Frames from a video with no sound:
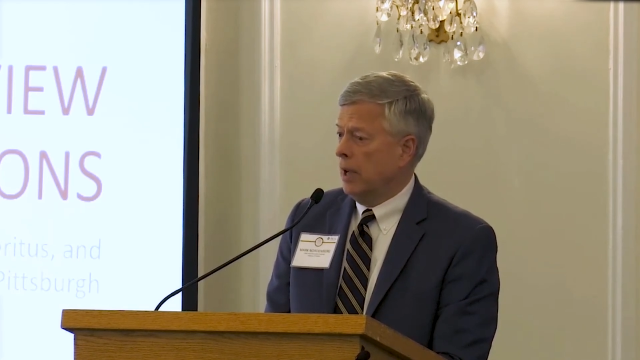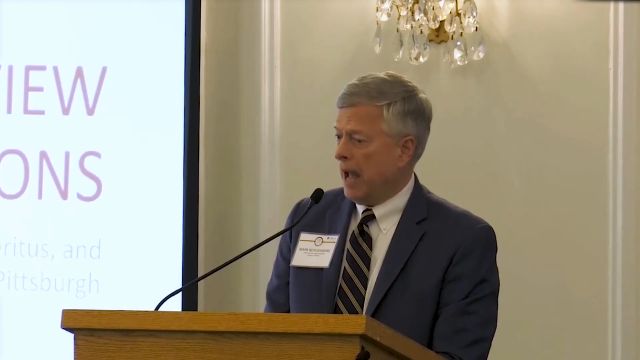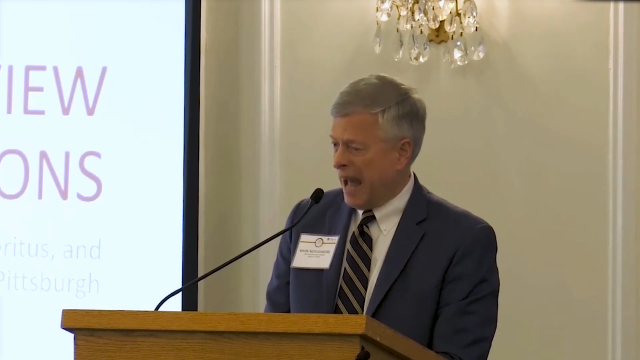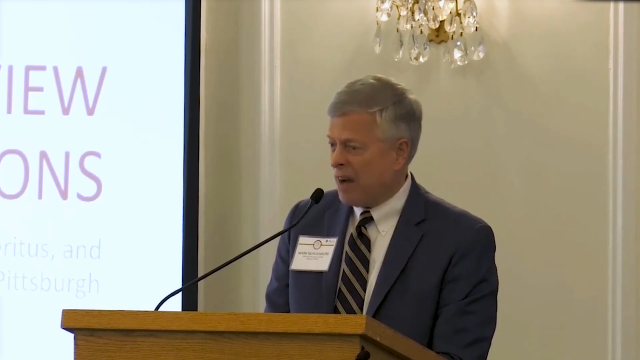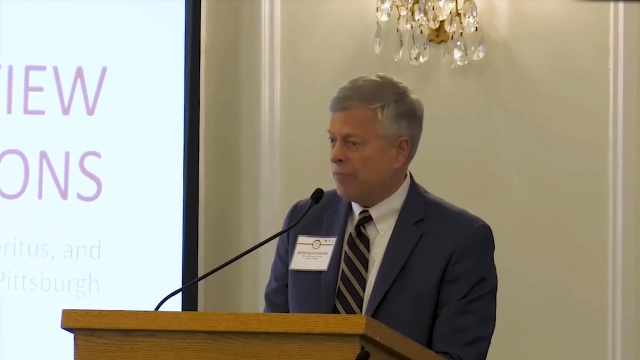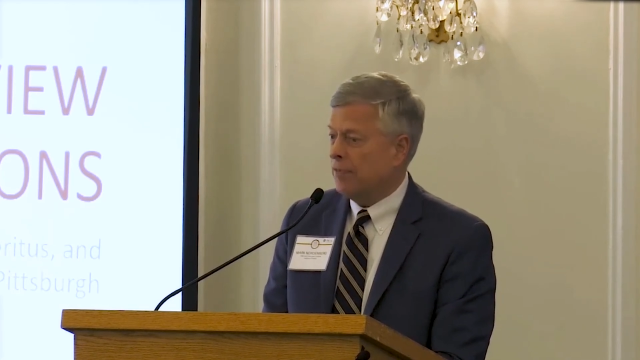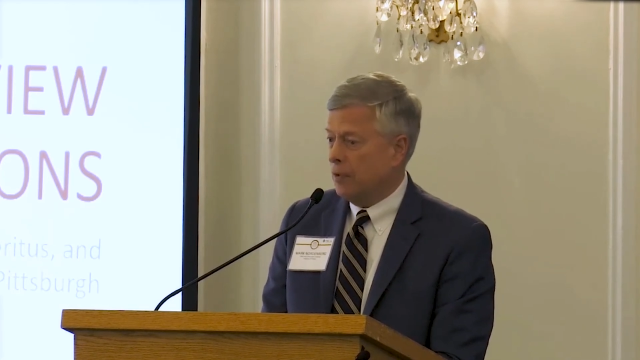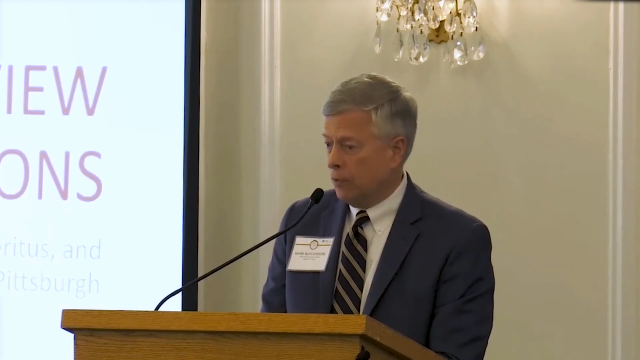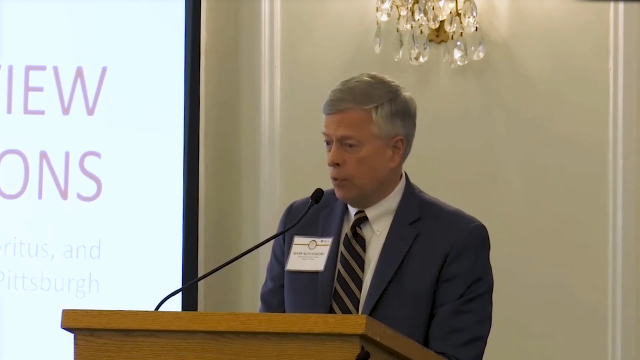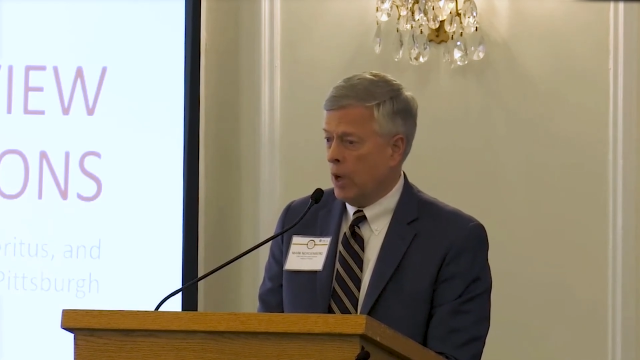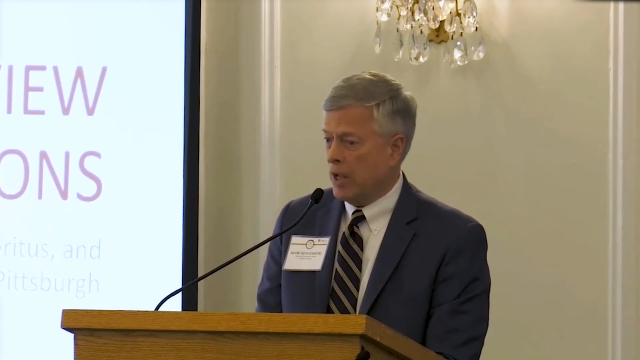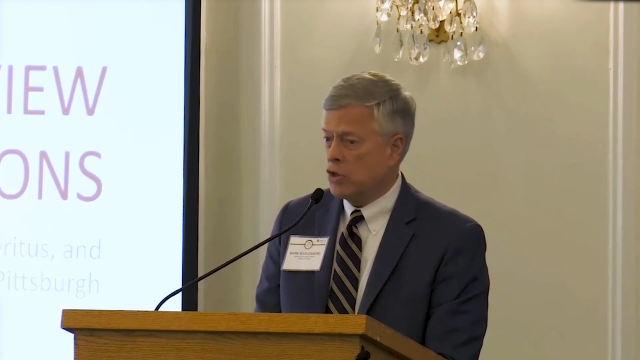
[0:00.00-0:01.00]
half of
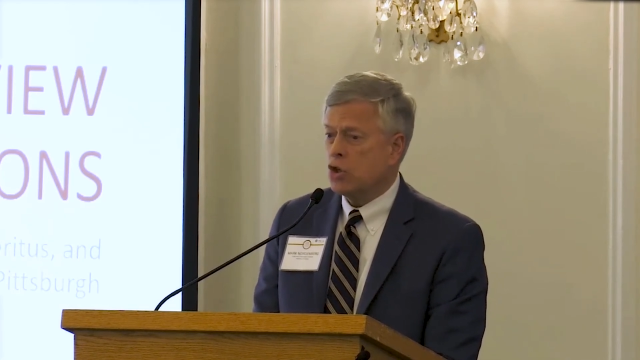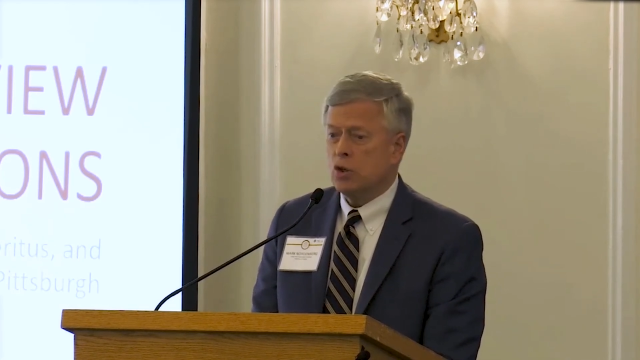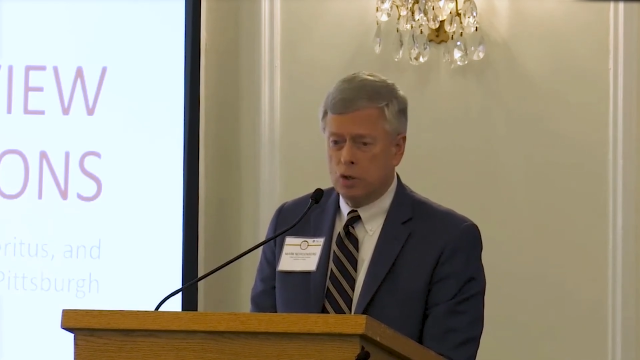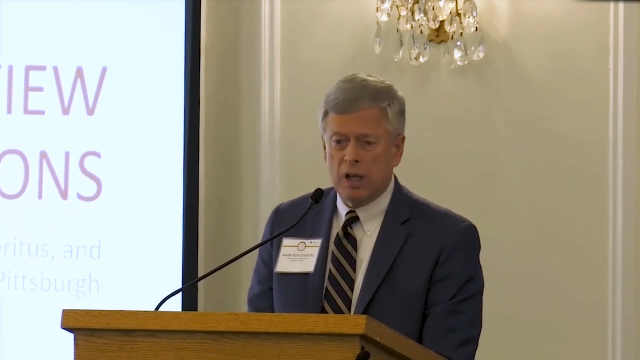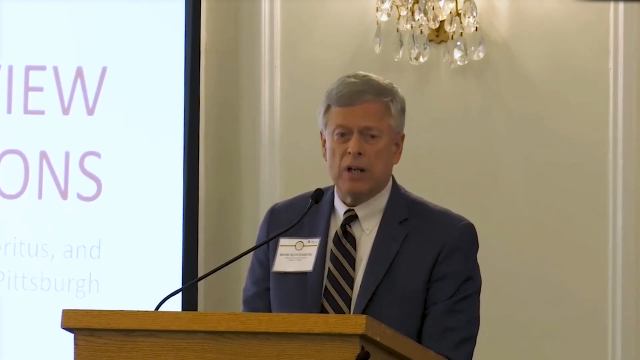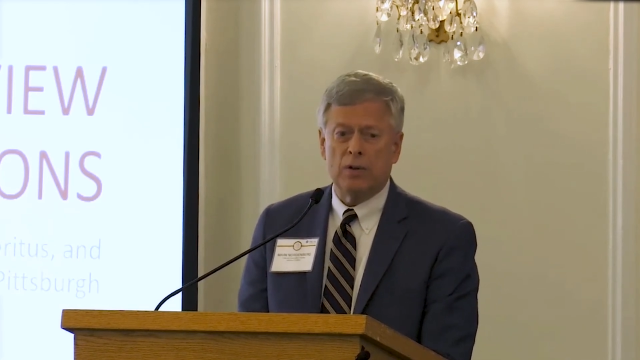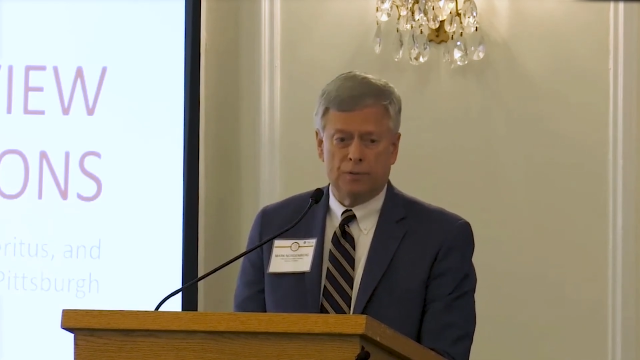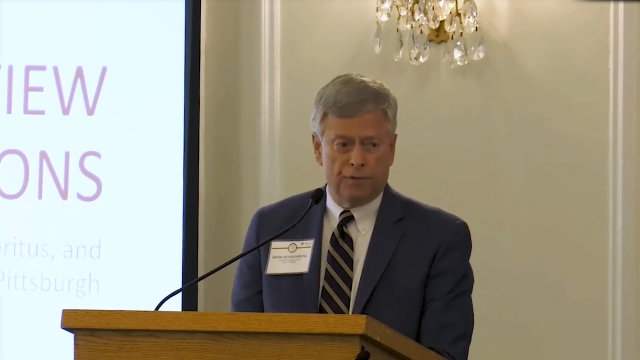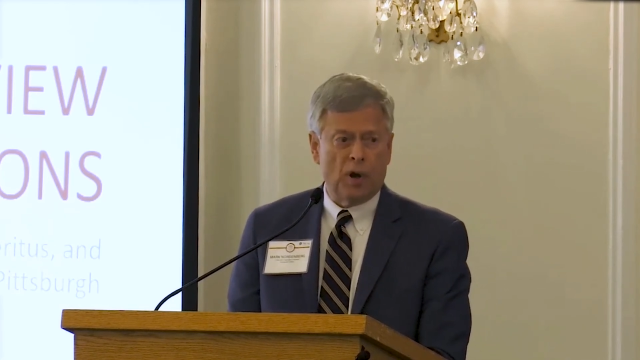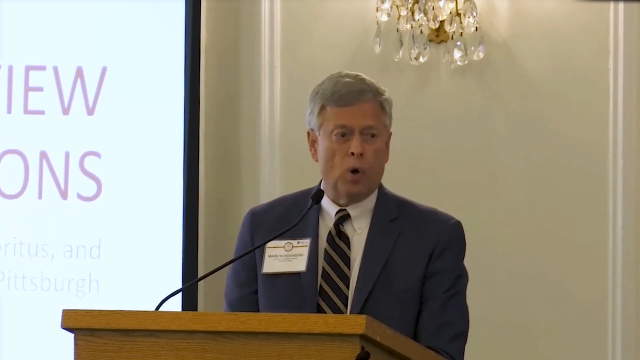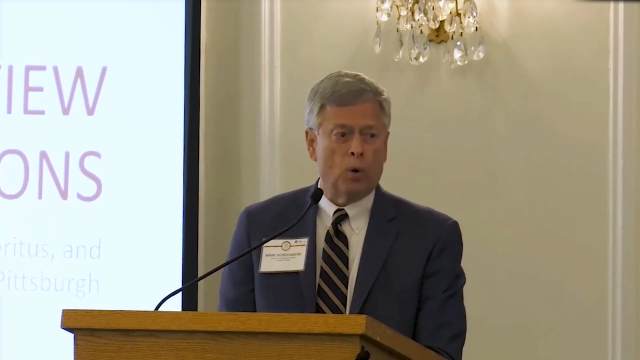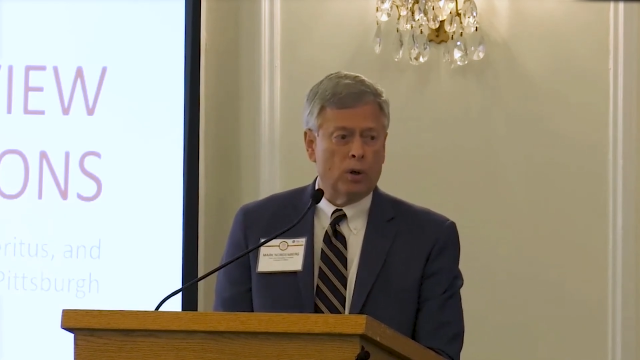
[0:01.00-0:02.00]
which did
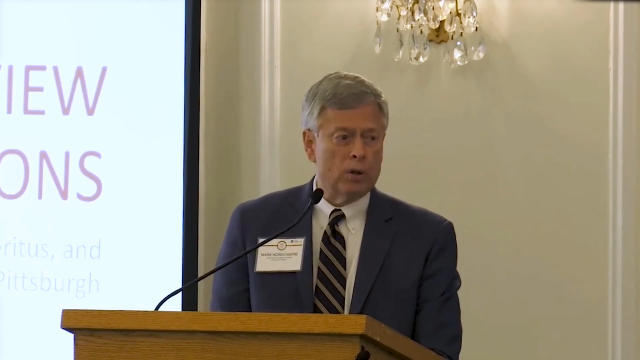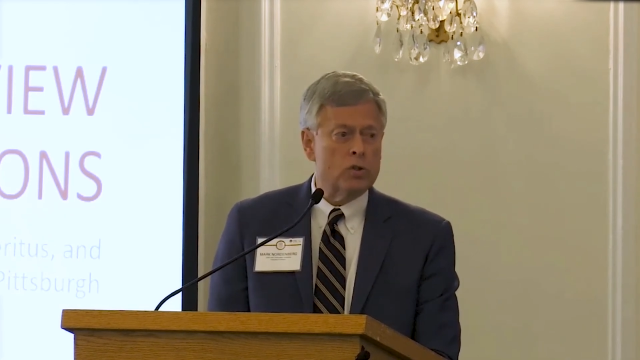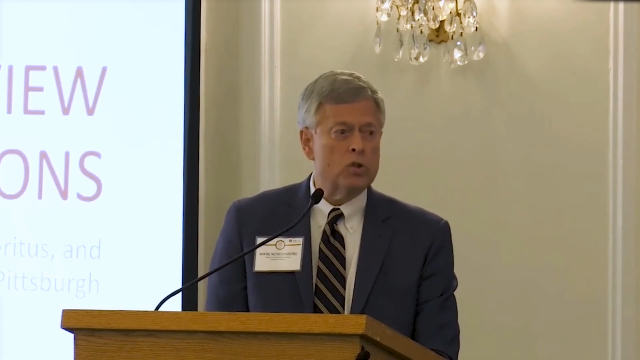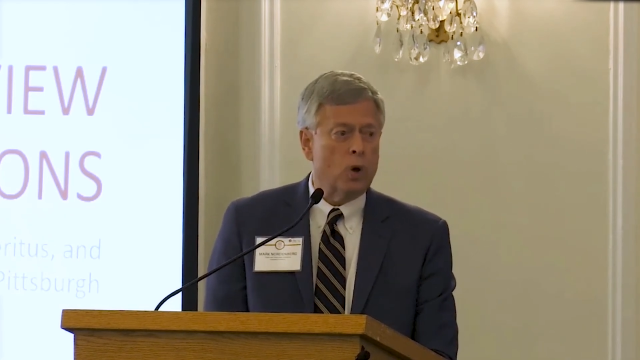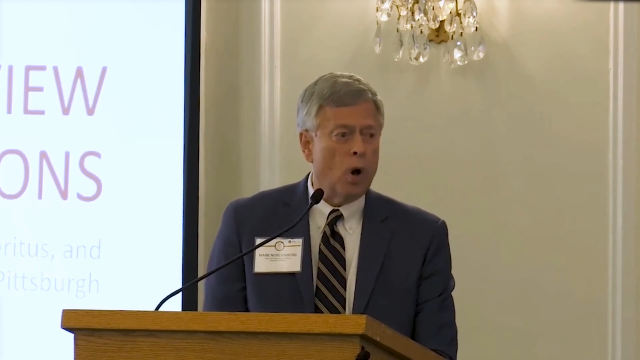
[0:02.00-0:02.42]
focus